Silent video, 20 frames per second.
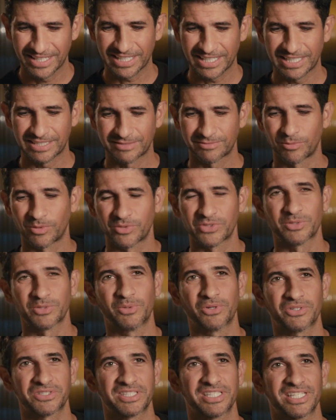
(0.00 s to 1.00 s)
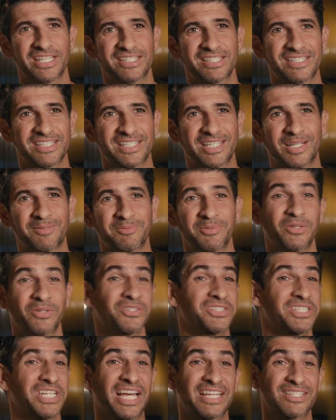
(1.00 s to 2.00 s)
kind of one to watch the years to come. Not
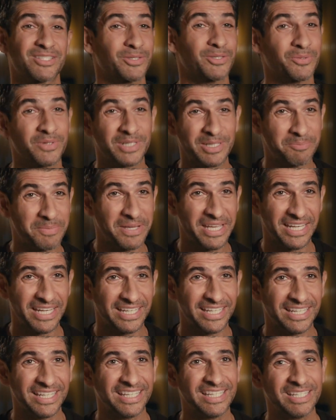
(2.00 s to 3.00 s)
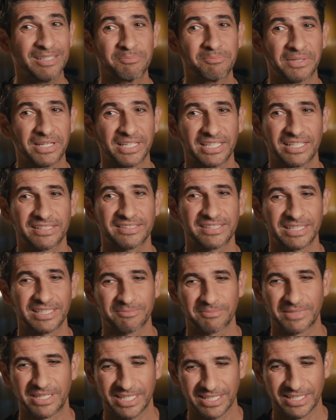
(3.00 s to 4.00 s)
that she hasn't already been, but I
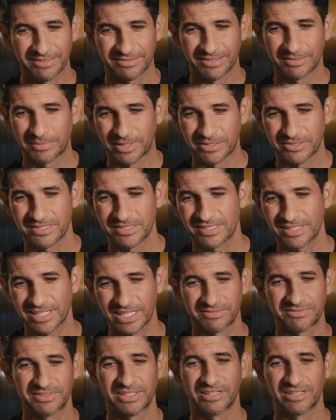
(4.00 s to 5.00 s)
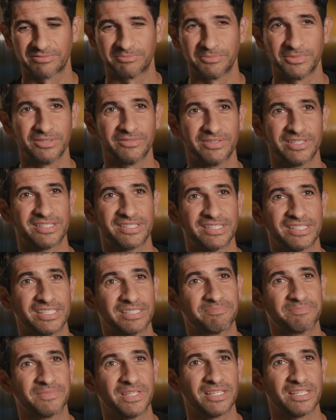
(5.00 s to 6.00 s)
think many of the most kind of loved movies of
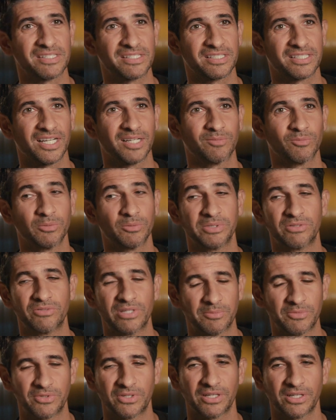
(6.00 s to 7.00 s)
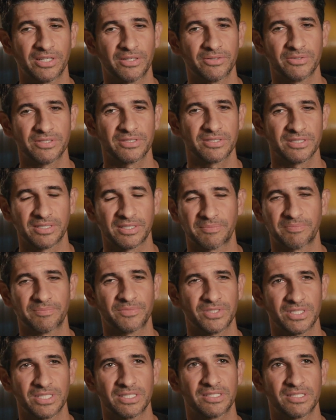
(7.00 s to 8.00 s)
the years to come will be Reed Morano's.
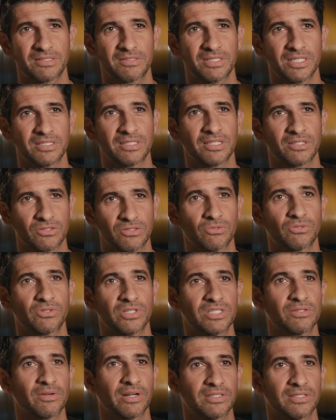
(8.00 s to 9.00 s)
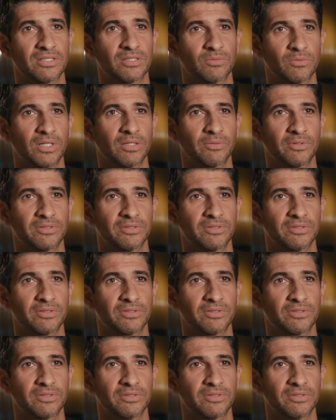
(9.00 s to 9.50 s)
She's an extraordinary director to work